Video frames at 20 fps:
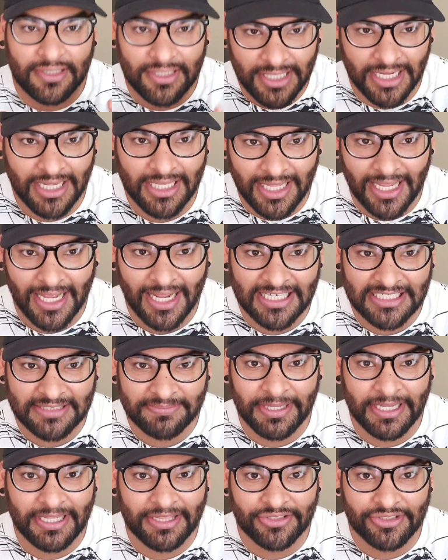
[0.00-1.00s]
Giggle E Eyes
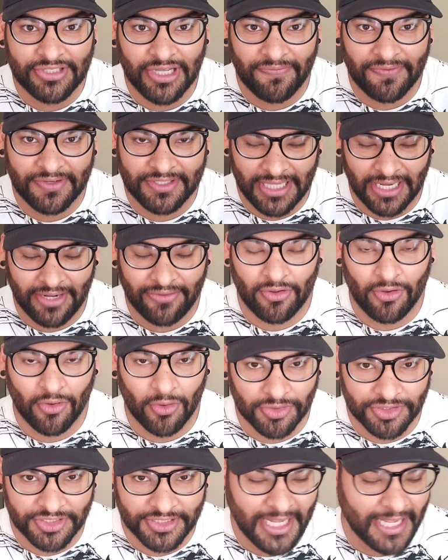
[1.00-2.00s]
being the toughest out of the
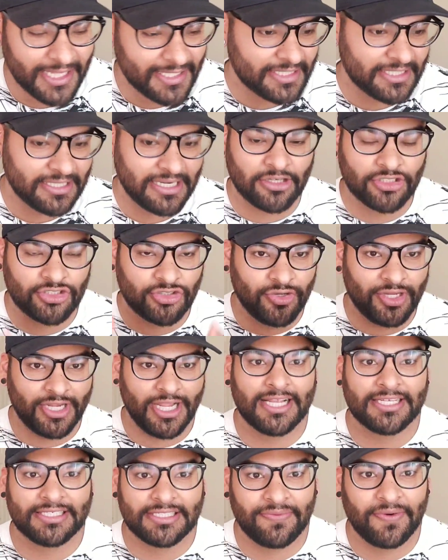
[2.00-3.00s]
whole set. And I'll show you
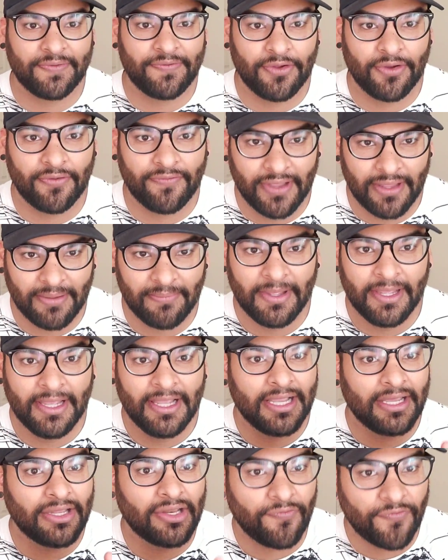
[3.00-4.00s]
guys a review of him
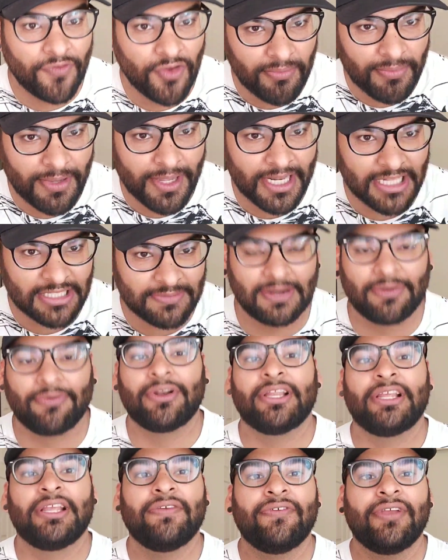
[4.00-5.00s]
in a few minutes, but I
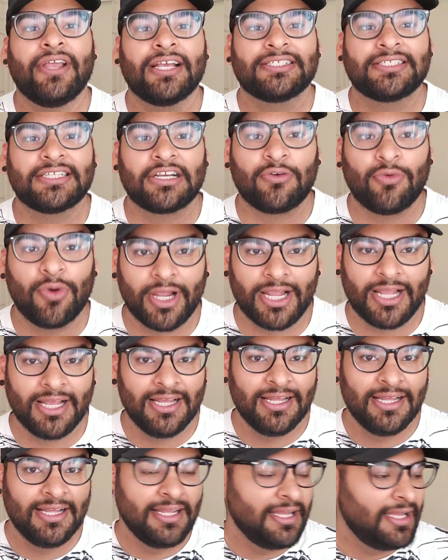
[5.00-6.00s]
want to give you guys a quick
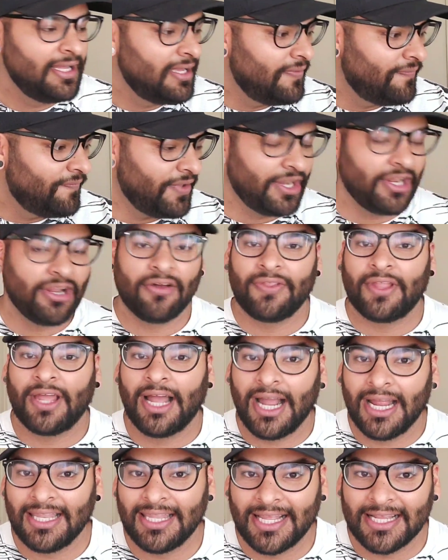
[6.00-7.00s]
video on the
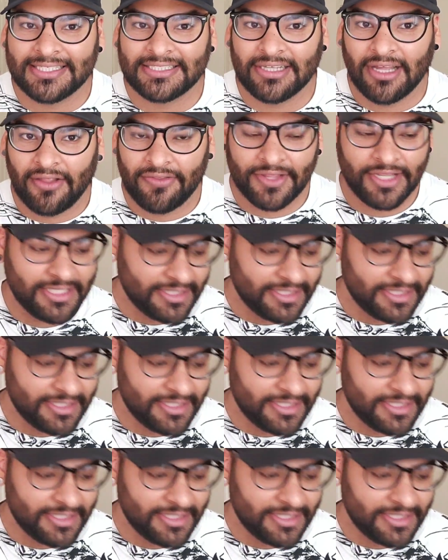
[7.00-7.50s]
highlights on